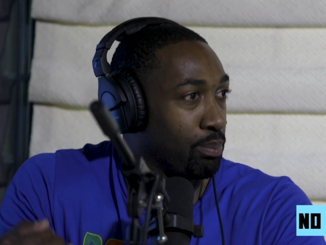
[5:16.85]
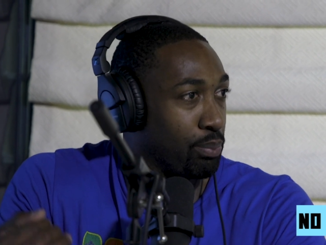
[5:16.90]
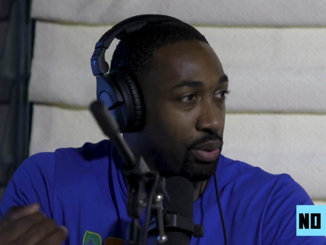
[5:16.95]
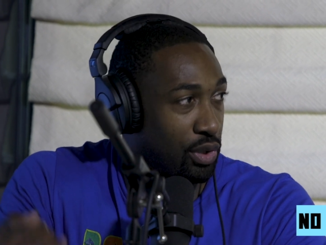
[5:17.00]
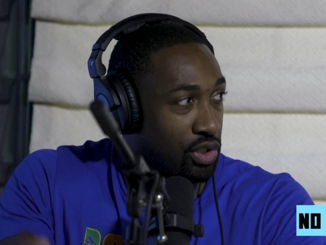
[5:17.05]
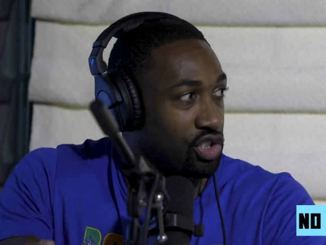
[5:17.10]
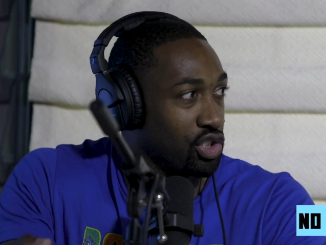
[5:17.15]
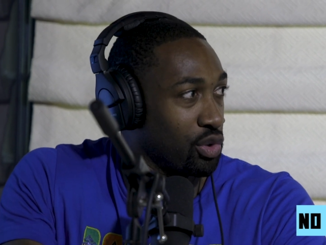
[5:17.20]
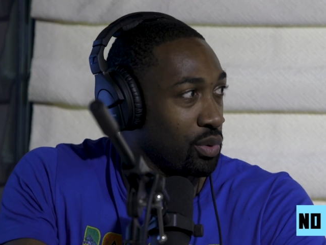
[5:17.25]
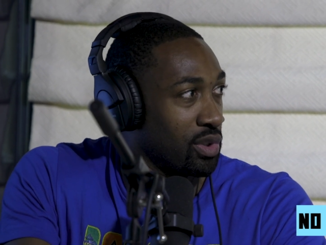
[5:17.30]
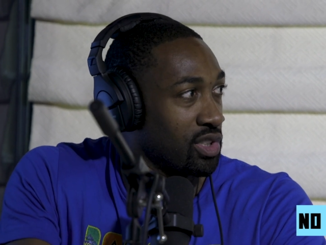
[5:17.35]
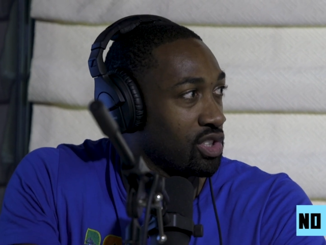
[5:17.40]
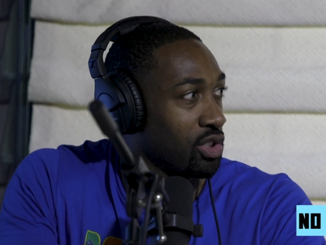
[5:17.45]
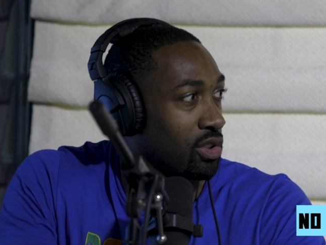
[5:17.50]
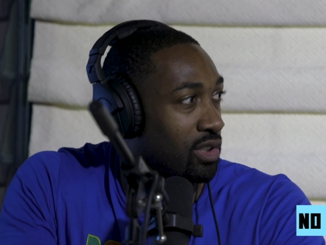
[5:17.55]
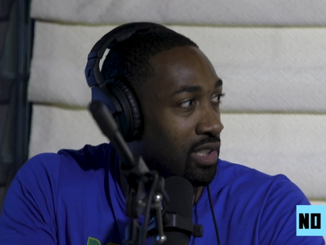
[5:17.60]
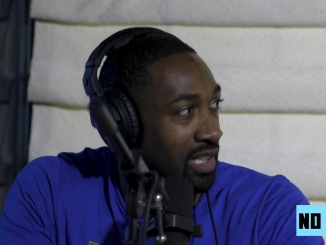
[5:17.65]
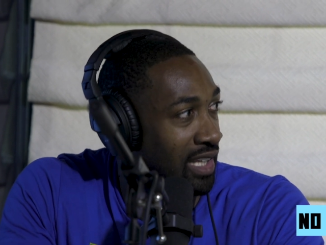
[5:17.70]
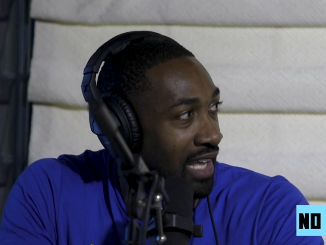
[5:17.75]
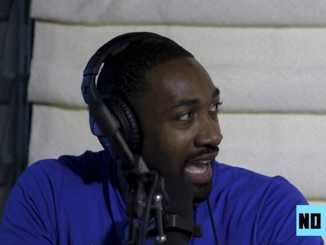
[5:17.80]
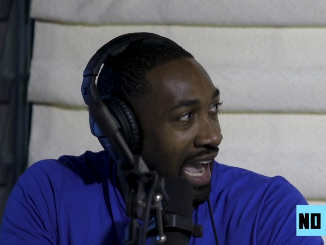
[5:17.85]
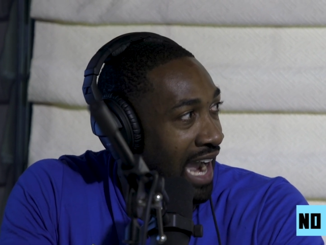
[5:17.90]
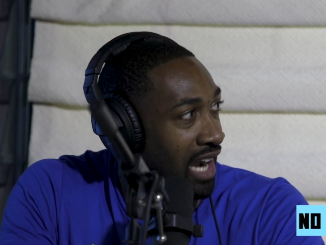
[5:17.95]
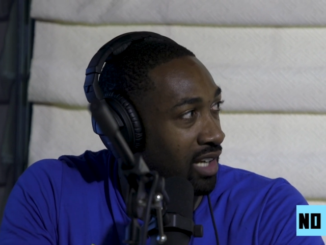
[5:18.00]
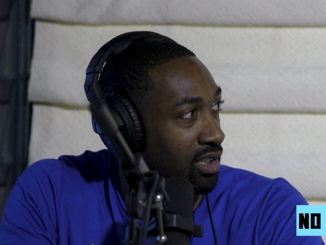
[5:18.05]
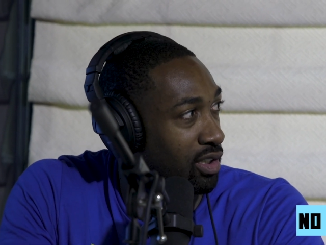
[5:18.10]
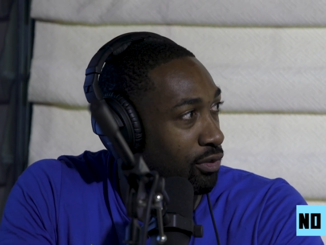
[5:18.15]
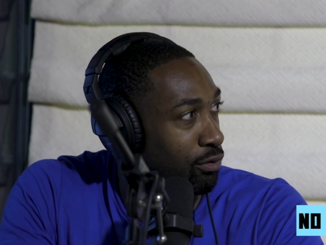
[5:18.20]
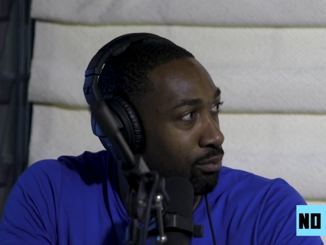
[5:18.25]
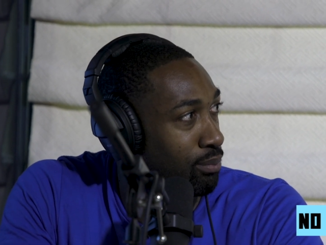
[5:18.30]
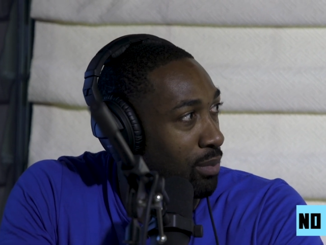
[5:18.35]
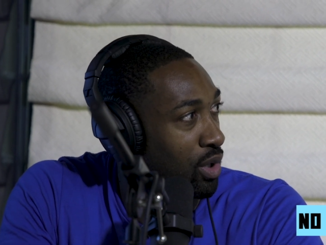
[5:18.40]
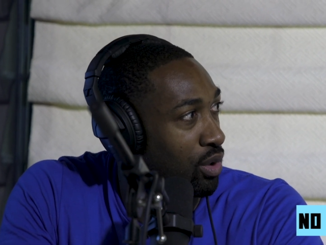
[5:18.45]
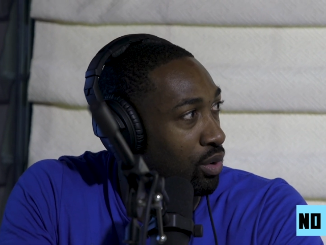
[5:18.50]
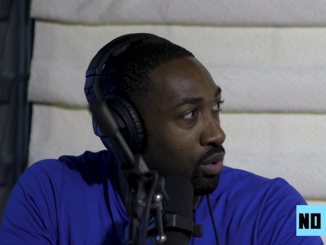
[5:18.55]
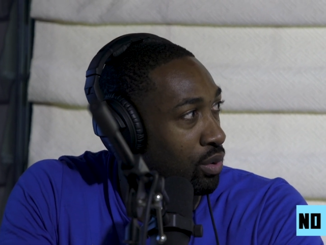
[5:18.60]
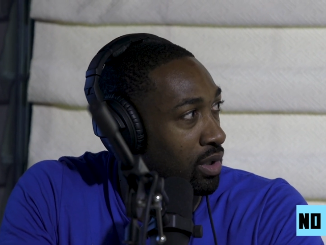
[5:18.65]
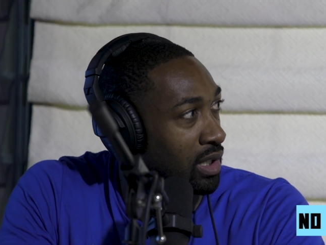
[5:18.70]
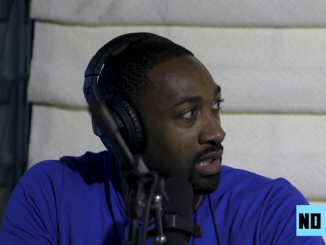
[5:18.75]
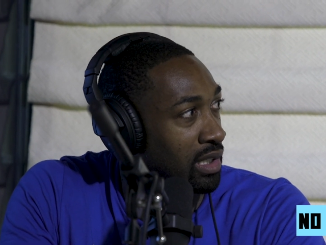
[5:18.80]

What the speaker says: puts you into any active mode.